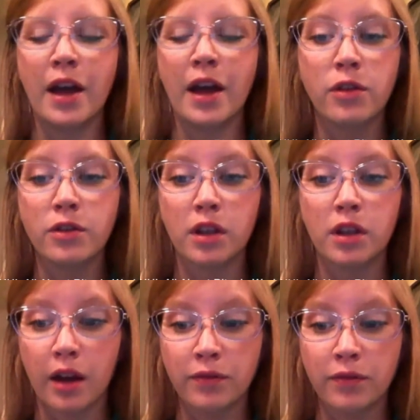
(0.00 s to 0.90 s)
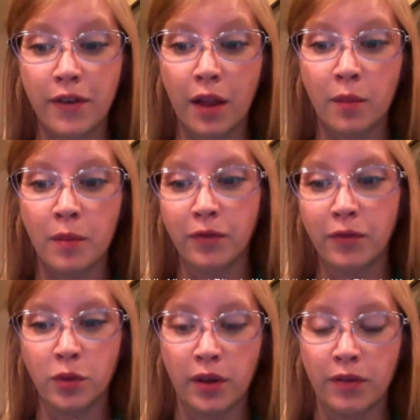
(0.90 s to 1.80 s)
I know there's a lot of development for
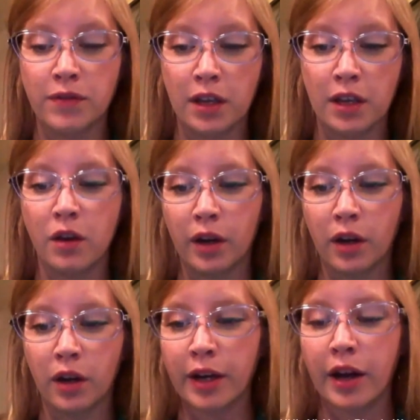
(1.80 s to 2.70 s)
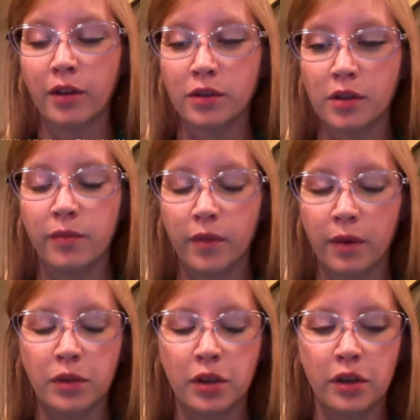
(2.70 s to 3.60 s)
2015 going on right now. So
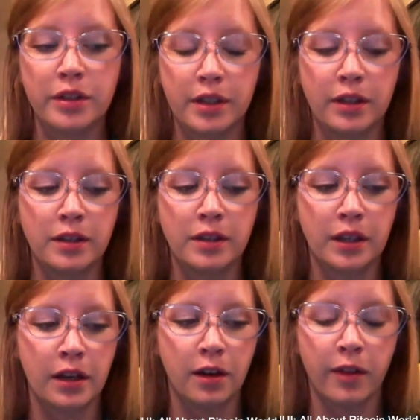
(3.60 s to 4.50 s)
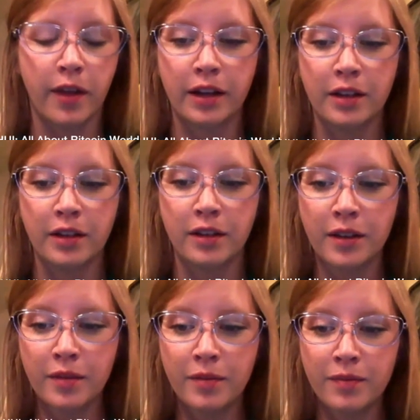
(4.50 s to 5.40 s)
I'm curious to get in on that
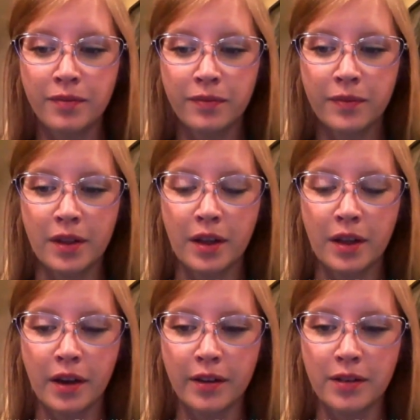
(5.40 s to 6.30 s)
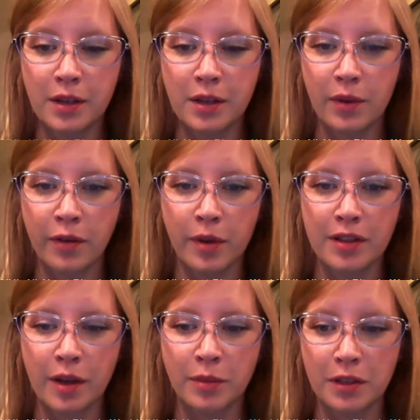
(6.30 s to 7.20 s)
and see what
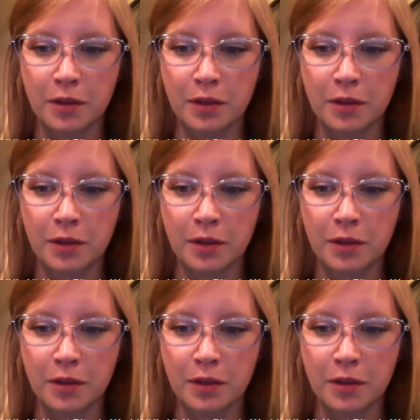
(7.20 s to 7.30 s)
everybody's up